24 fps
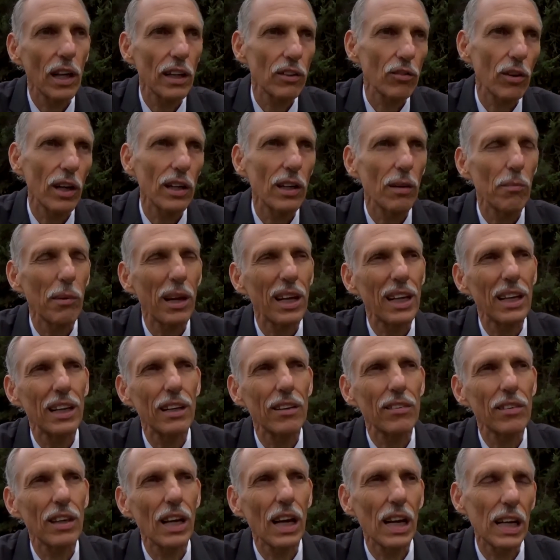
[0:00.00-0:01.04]
And I tried to make
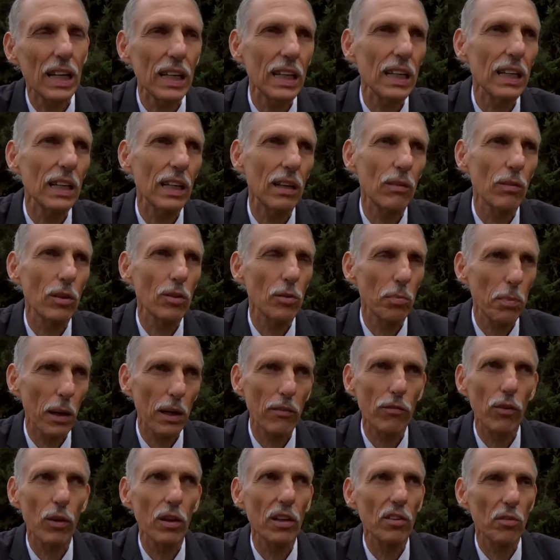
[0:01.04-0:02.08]
it as kind and
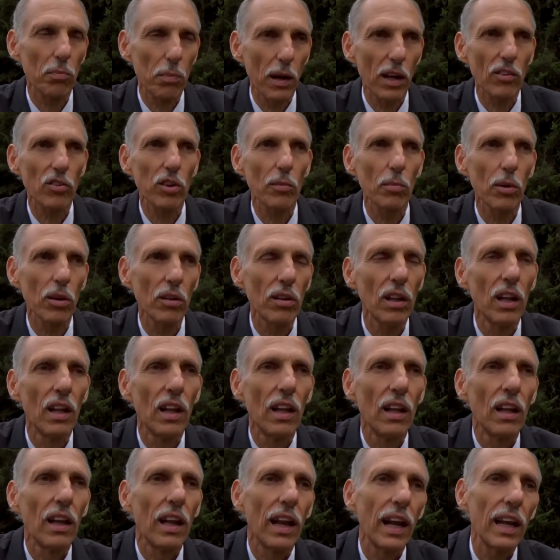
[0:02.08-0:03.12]
respectful as possible,
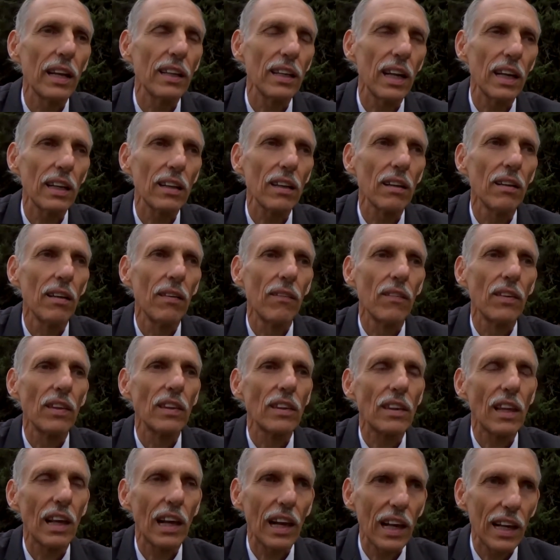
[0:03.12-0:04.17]
and yet
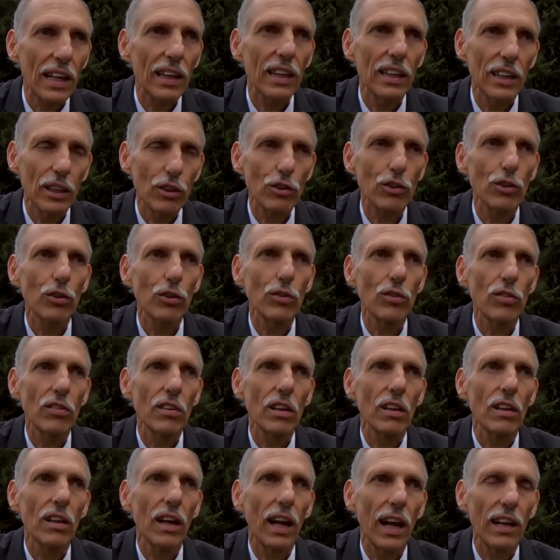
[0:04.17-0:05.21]
to lay the
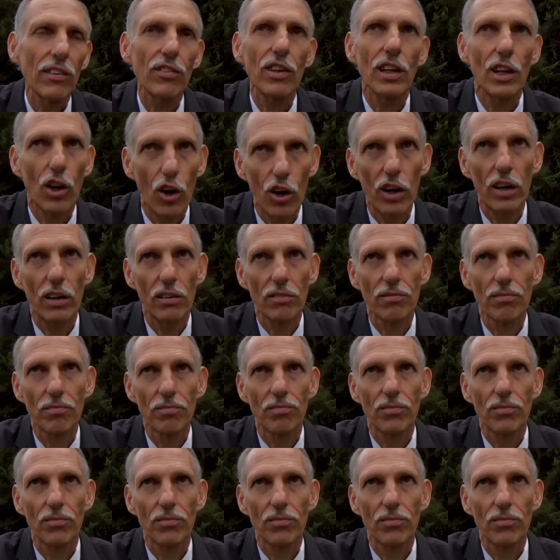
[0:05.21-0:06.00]
issues as they are.